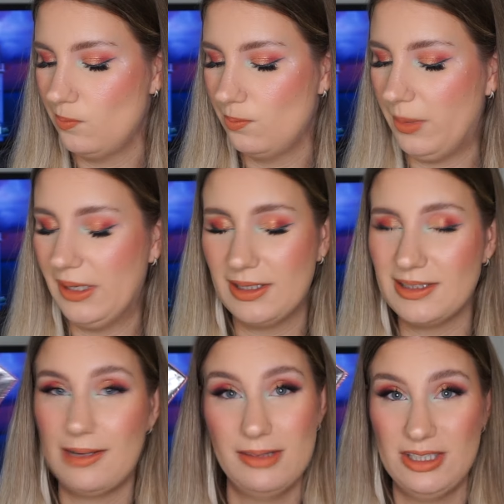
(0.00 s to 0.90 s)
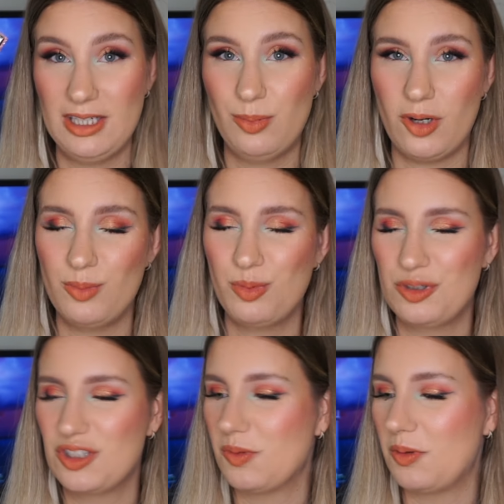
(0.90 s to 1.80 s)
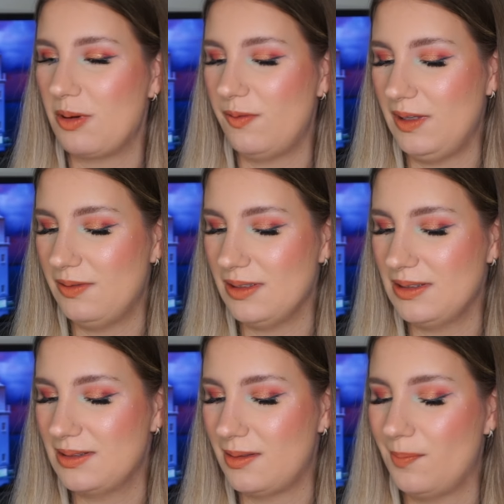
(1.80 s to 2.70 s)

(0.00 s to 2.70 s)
But it does have the shade Barb, which is one of my favorites.